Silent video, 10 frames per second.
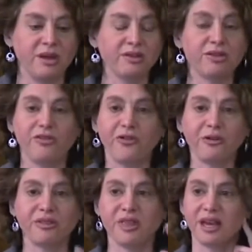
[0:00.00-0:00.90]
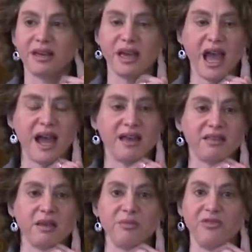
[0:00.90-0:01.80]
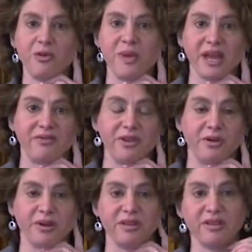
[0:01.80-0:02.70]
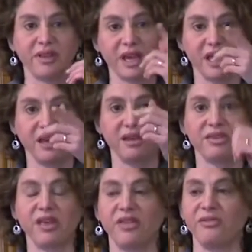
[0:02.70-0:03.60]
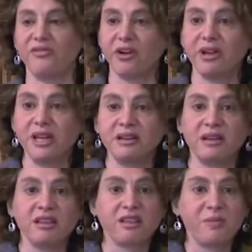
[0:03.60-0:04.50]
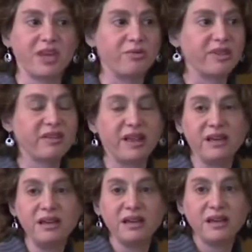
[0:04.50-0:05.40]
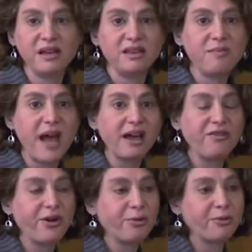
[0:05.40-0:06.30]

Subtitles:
So the first thing, as some of you may have noticed, is that very inconspicuously in the back of our